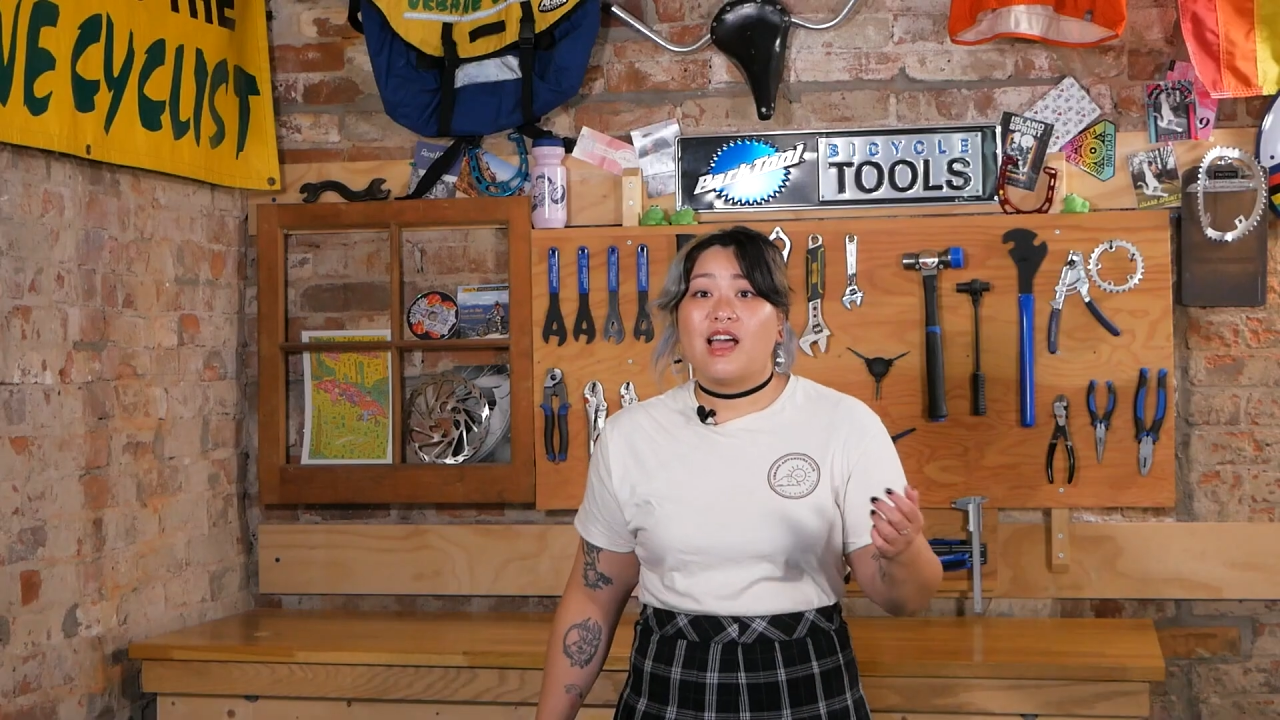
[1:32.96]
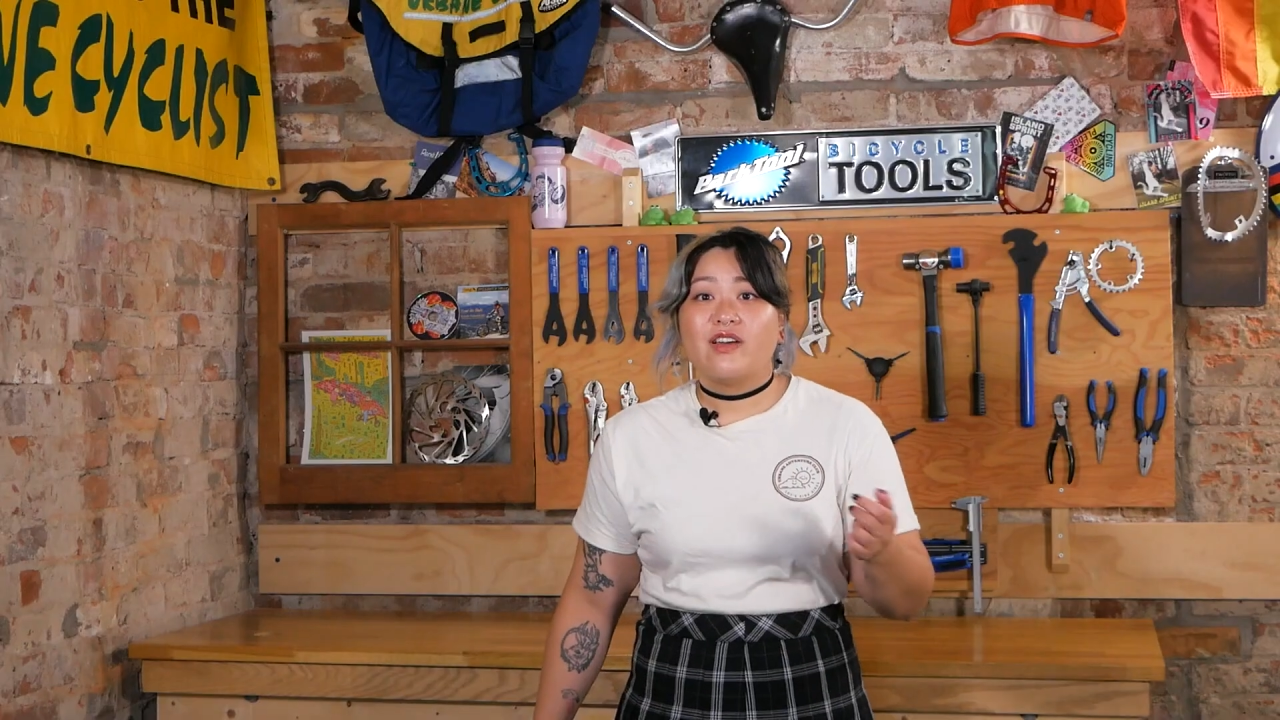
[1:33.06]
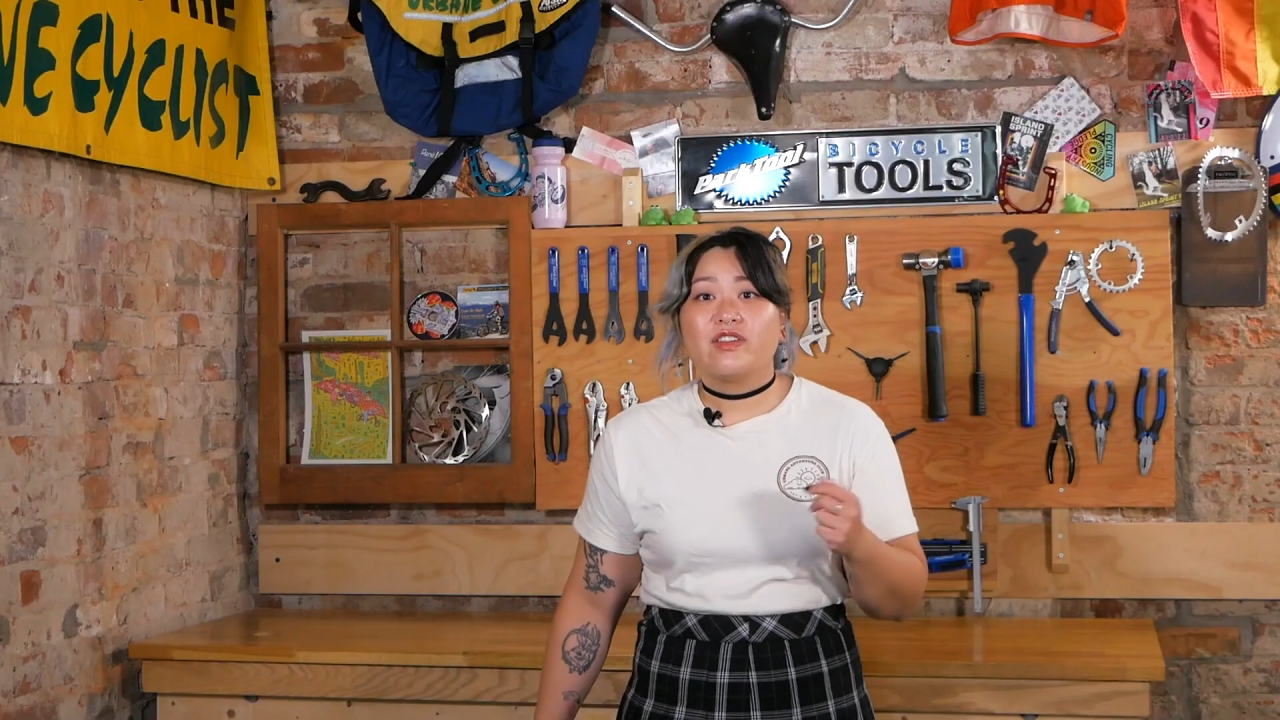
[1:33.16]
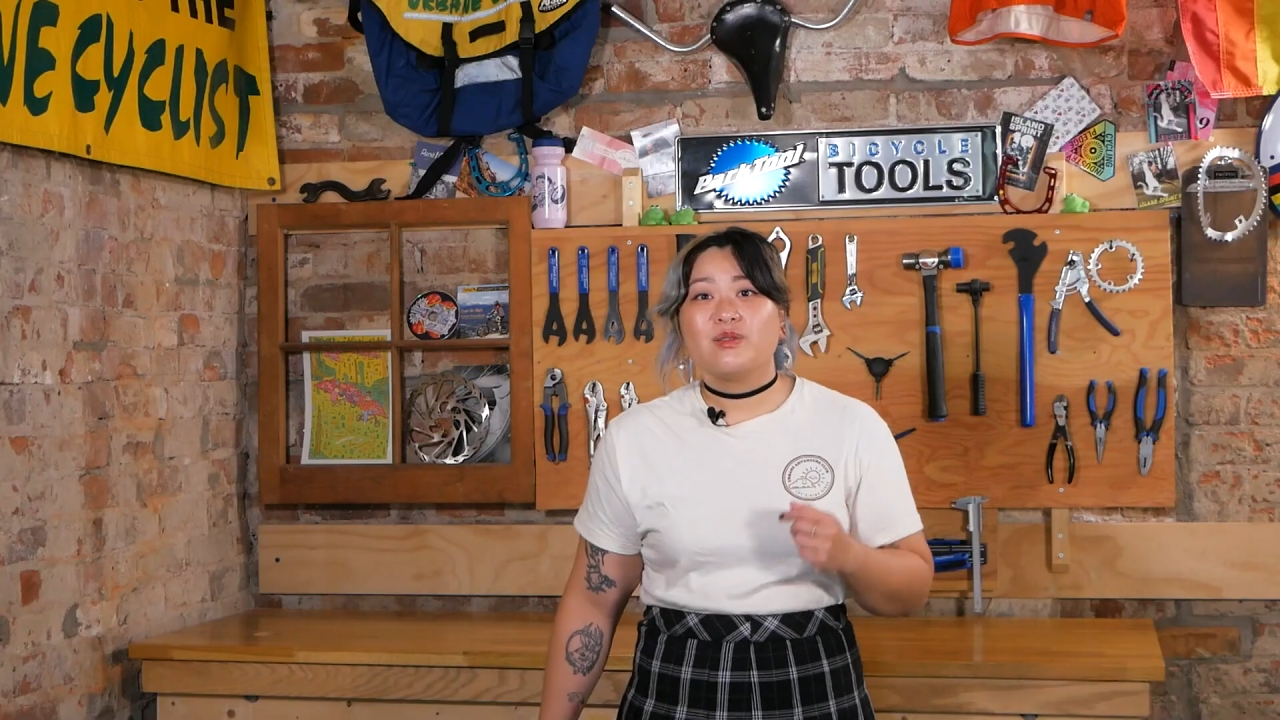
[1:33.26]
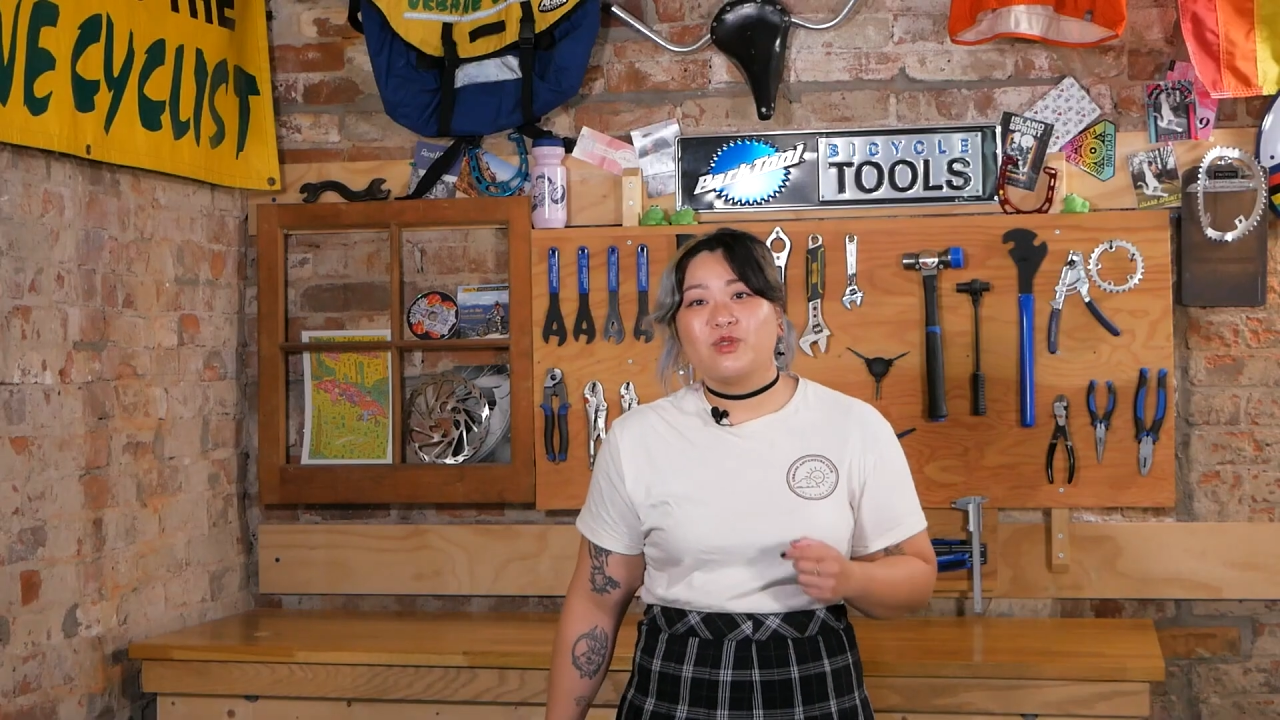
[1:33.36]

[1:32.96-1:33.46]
Having a